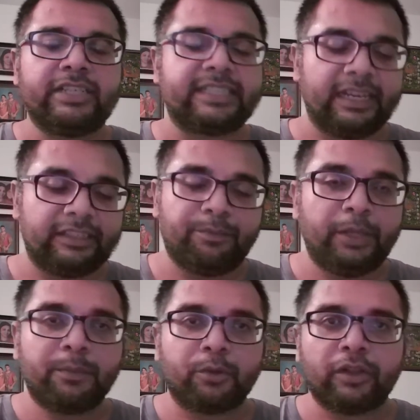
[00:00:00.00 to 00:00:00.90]

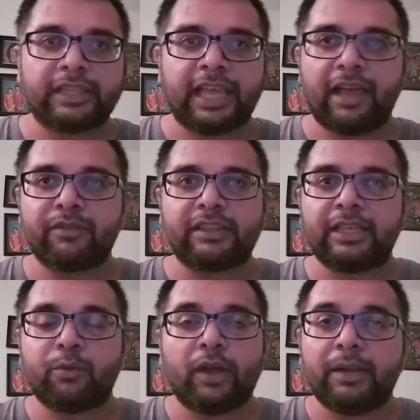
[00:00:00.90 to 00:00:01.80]
anal retentive
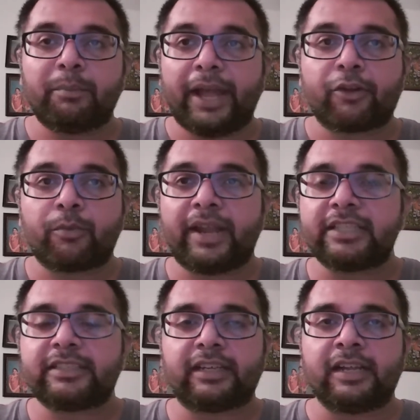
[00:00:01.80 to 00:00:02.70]
people. They
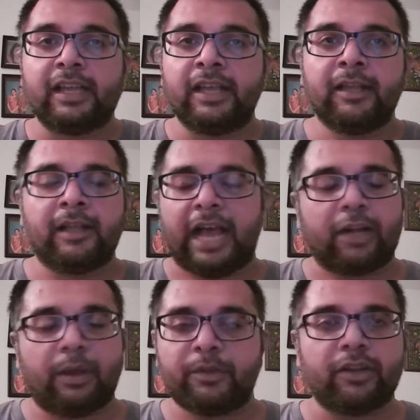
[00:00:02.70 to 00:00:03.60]
want to micromanage
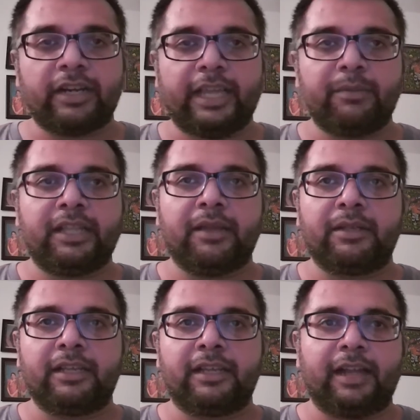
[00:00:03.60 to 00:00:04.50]
their I'm
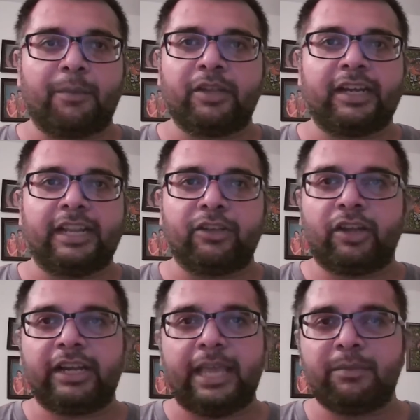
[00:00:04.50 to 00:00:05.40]
not going to name
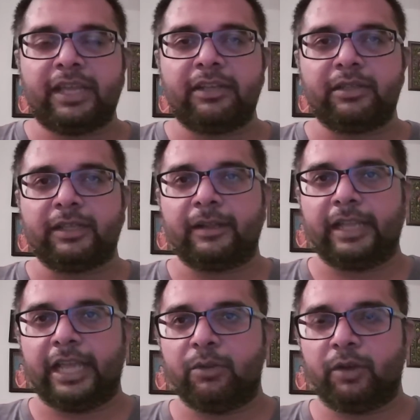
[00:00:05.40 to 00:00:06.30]
I'm going to not
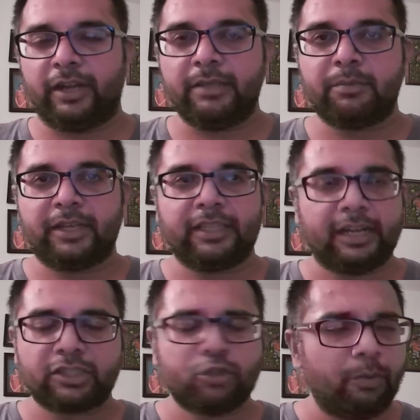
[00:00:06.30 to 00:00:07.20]
name
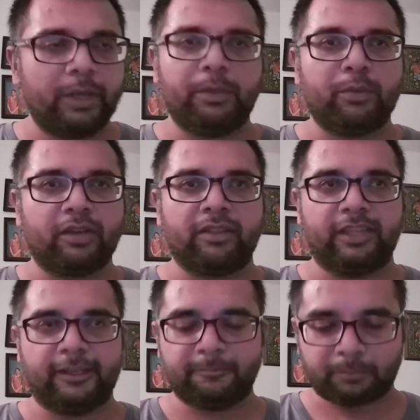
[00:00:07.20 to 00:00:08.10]
anybody, but there are
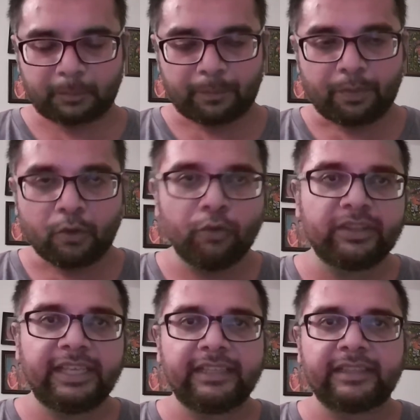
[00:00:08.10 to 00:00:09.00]
so many people out there